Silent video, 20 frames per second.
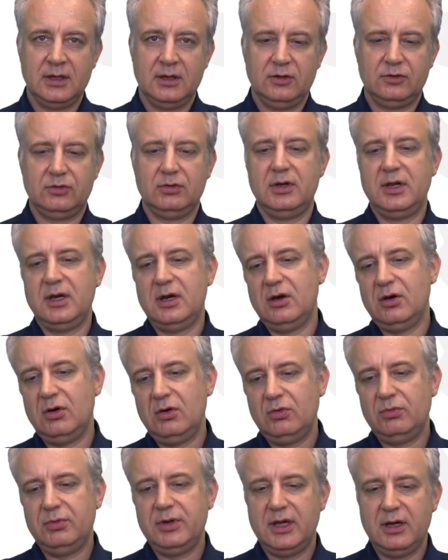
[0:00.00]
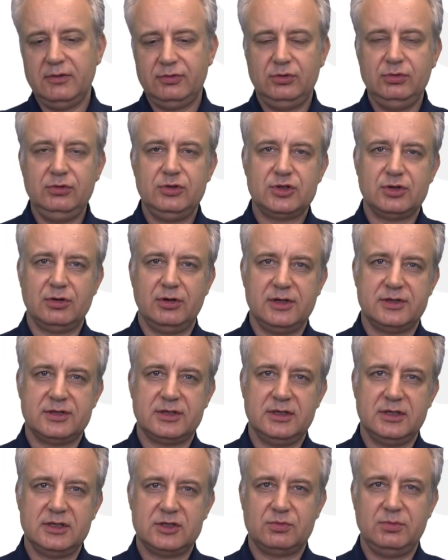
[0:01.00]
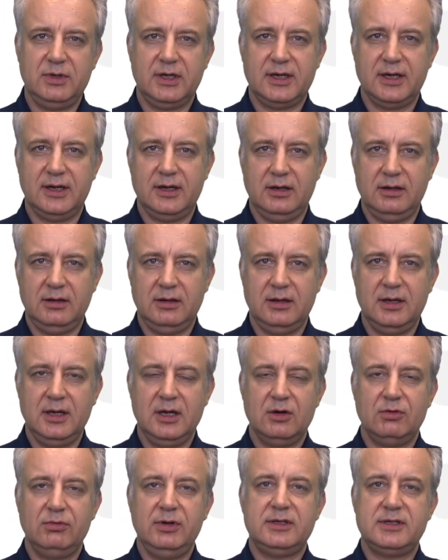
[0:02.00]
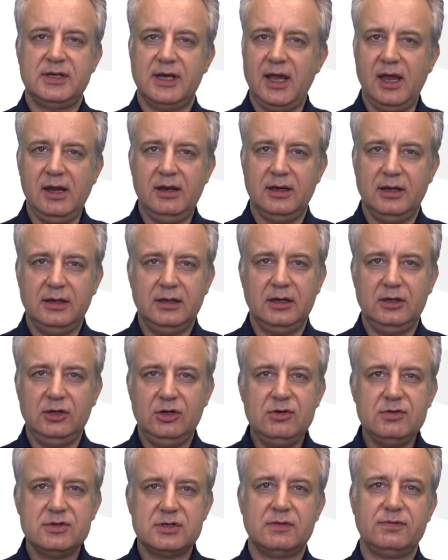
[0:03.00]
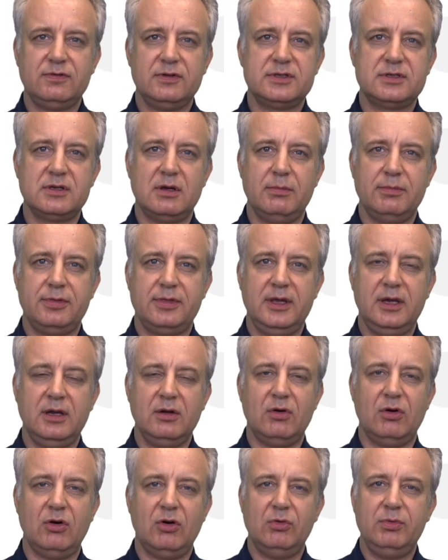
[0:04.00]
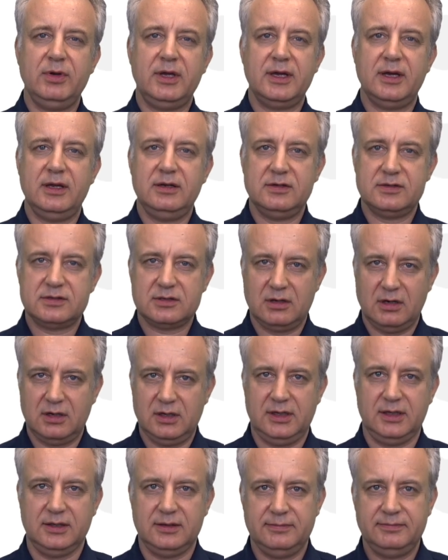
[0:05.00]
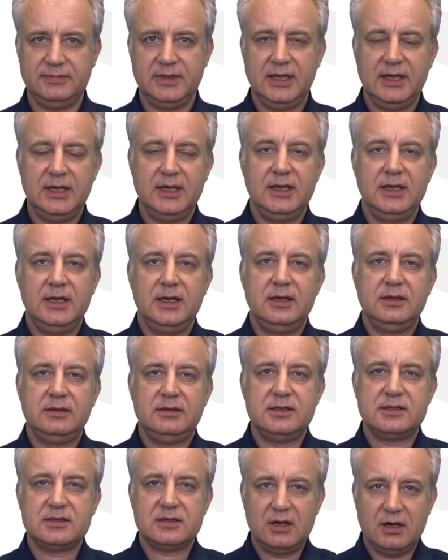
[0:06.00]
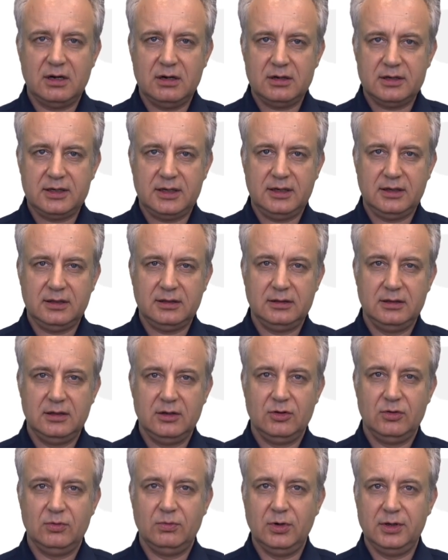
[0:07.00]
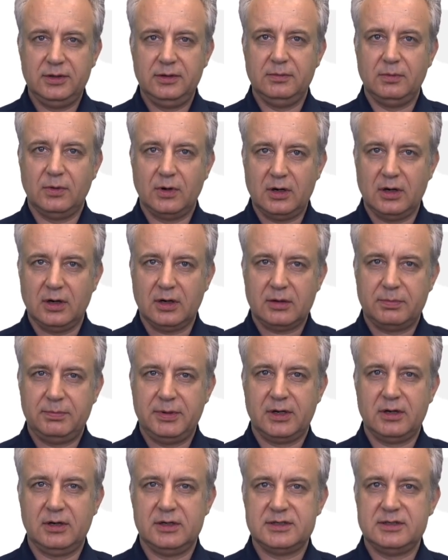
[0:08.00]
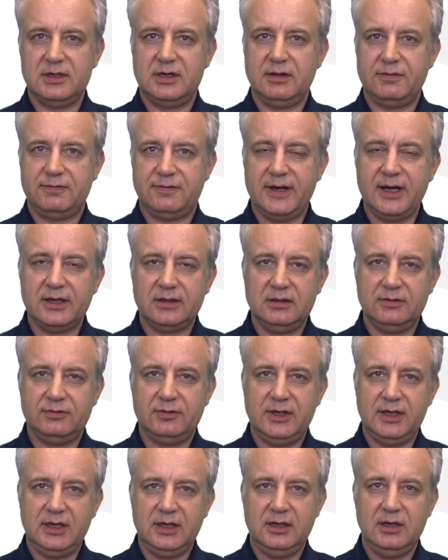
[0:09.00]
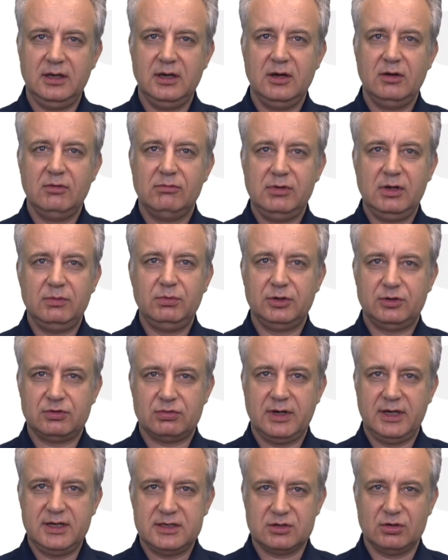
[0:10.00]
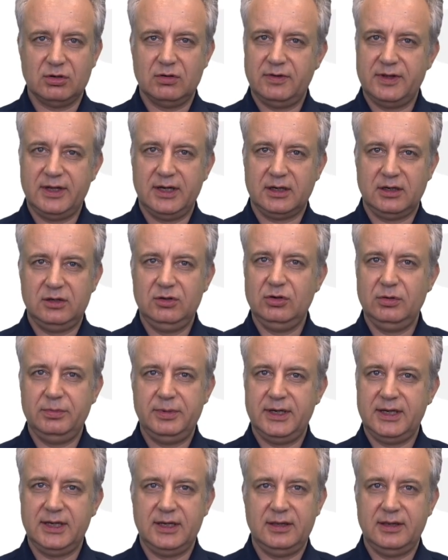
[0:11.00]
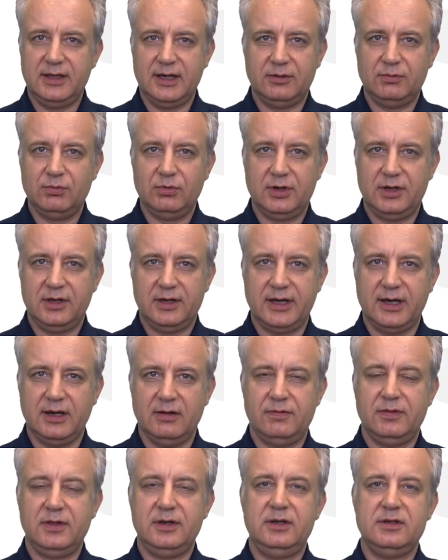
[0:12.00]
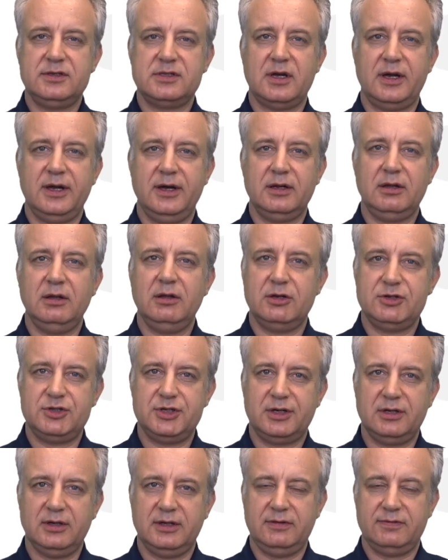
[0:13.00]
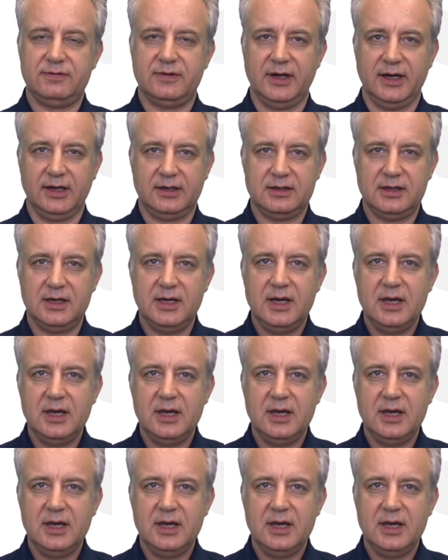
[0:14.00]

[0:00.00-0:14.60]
So now we have two choices. We can retain it and use it for something, or we can discard it. Discarding wouldn't work, because then effectively we would trace over that qubit, and that wouldn't have the desired logical effect.